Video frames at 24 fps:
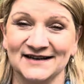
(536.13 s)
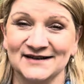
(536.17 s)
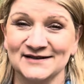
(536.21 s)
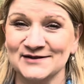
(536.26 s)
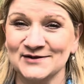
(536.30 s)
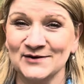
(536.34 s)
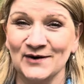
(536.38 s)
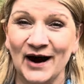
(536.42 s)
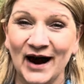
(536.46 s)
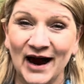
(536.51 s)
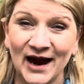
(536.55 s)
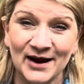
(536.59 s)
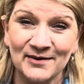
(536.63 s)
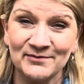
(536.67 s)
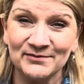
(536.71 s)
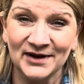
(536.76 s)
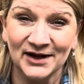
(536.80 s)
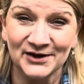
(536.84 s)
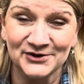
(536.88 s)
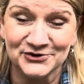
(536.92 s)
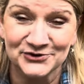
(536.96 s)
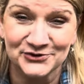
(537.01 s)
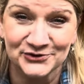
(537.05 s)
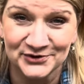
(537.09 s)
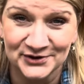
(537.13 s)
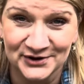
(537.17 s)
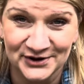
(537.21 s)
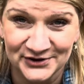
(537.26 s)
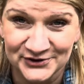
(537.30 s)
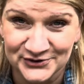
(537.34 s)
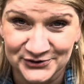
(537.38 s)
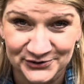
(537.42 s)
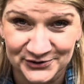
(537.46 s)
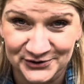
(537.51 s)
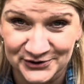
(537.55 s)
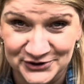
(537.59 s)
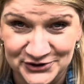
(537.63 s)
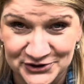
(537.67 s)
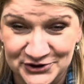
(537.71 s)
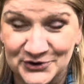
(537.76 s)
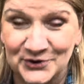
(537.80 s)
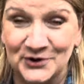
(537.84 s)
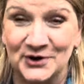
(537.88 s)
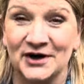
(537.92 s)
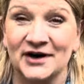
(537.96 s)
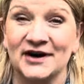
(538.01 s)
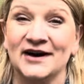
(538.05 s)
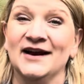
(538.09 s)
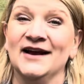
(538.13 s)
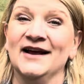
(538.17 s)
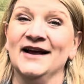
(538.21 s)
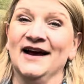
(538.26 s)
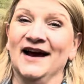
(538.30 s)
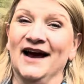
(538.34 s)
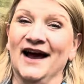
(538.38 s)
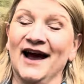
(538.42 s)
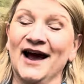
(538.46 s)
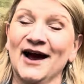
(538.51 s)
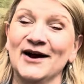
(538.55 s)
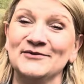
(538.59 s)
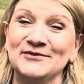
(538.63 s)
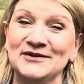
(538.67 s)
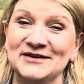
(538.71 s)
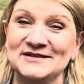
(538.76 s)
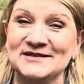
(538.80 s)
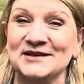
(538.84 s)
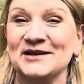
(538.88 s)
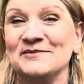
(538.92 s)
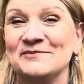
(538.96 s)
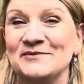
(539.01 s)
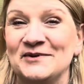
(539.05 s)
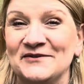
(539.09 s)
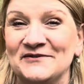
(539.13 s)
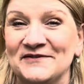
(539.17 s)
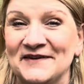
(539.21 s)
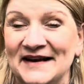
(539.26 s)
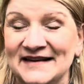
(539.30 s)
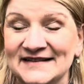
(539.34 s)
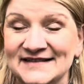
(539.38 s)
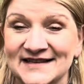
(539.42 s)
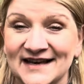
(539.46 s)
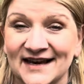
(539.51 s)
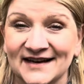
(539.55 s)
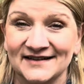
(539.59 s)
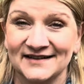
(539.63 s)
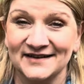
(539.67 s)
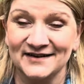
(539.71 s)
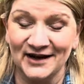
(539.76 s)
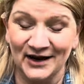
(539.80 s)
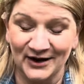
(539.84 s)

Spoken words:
So I'm not truly sure how this can be fast acting.